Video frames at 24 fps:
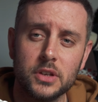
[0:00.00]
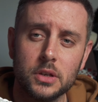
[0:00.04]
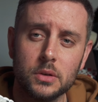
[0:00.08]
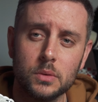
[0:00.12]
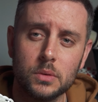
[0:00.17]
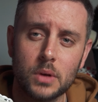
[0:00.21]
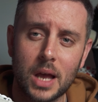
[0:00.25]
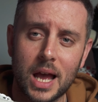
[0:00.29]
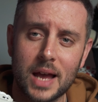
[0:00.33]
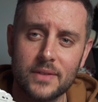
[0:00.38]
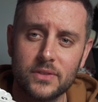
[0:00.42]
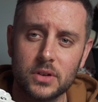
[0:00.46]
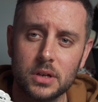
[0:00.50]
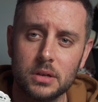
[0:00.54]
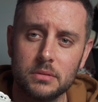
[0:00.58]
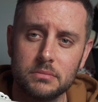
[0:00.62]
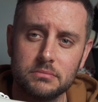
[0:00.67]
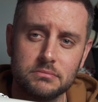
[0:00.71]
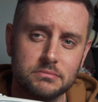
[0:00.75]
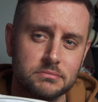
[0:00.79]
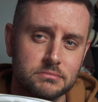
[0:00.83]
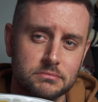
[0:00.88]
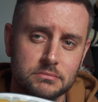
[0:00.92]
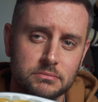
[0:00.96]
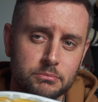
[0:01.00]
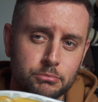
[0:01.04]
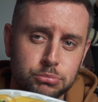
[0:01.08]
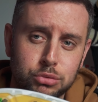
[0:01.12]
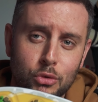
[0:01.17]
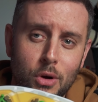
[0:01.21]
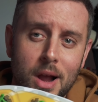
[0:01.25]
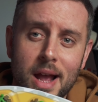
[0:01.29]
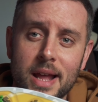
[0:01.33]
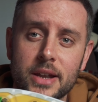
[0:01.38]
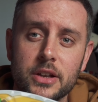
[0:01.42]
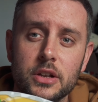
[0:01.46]
you have a
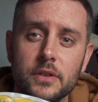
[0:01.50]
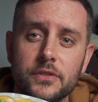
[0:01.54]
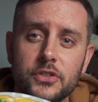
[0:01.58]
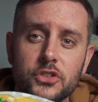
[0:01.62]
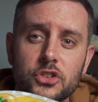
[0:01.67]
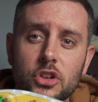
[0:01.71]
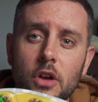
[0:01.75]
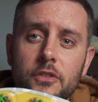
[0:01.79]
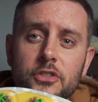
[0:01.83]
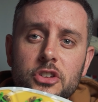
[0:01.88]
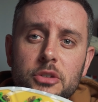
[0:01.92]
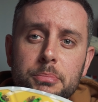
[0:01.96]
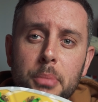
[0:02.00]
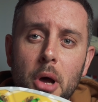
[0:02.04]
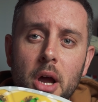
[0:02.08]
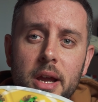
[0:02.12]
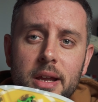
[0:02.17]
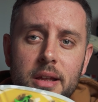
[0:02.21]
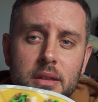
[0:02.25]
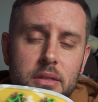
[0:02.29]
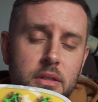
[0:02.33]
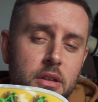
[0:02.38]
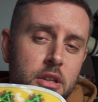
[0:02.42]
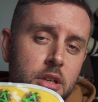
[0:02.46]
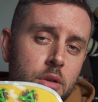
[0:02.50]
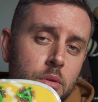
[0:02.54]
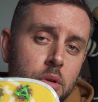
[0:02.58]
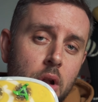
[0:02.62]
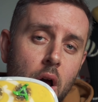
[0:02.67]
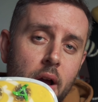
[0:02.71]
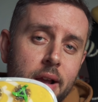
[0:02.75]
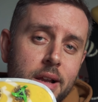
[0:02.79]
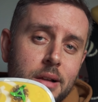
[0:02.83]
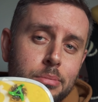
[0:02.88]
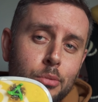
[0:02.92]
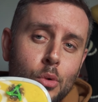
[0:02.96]
brand of soft spike that you
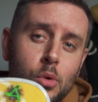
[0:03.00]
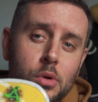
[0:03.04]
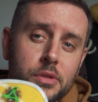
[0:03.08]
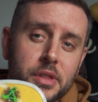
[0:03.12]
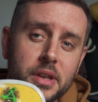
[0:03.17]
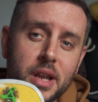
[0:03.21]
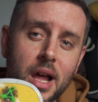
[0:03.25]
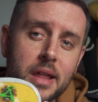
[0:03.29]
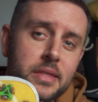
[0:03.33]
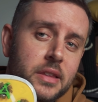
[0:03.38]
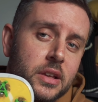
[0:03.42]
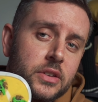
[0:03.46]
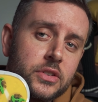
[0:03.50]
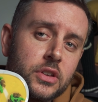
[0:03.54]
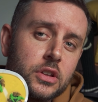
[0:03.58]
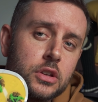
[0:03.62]
like more than others,